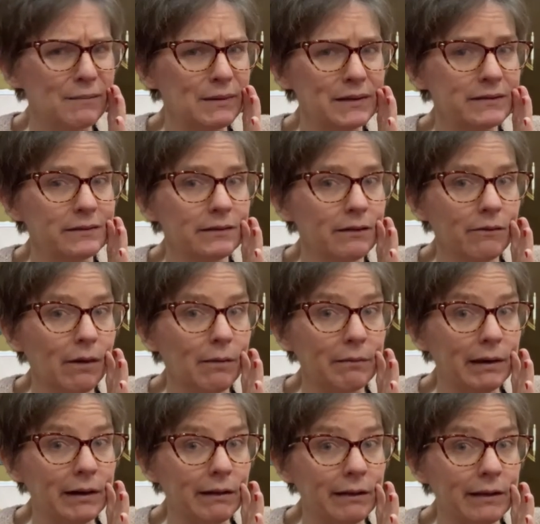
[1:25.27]
Because you don't want
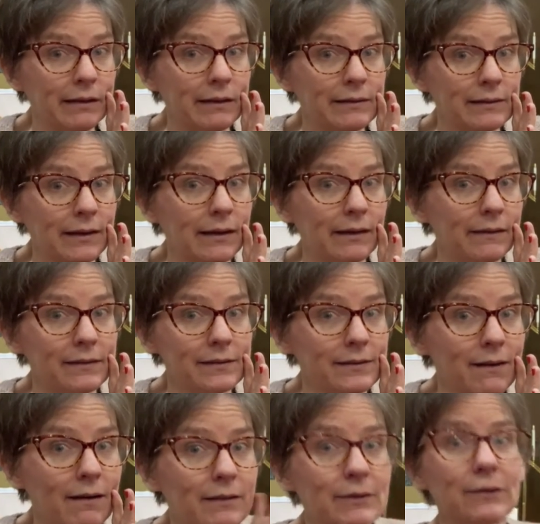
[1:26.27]
me to lead the singing of the
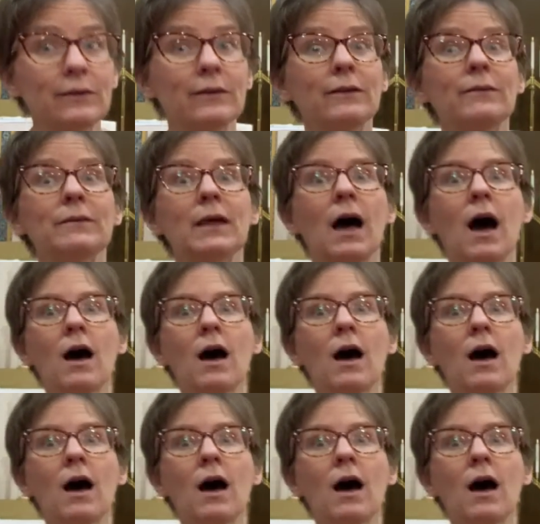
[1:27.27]
song, do you?